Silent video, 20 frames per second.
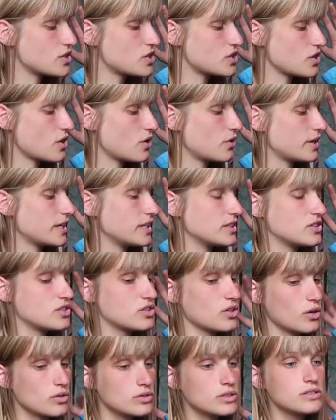So in
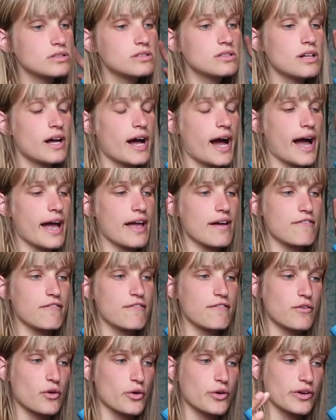total, I have
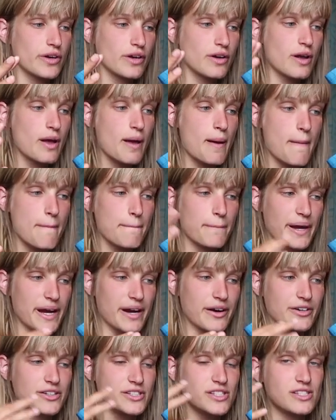4
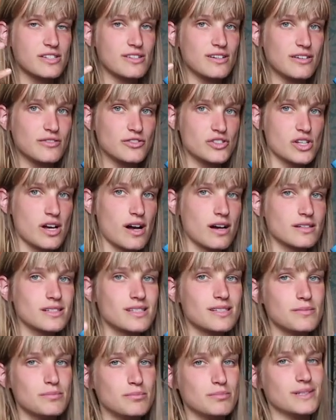pairs of
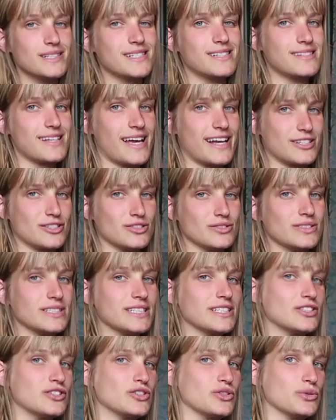socks, but it's
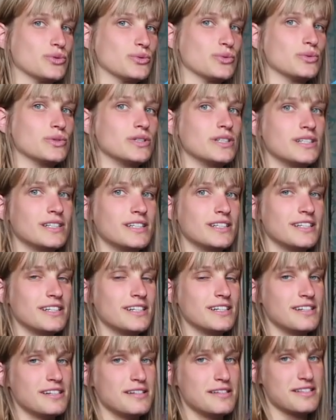actually 2
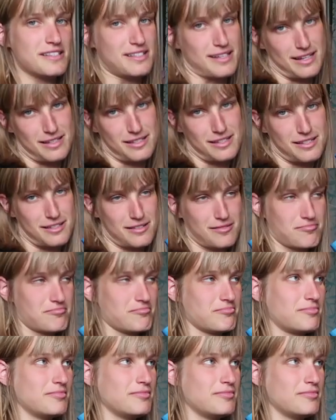sets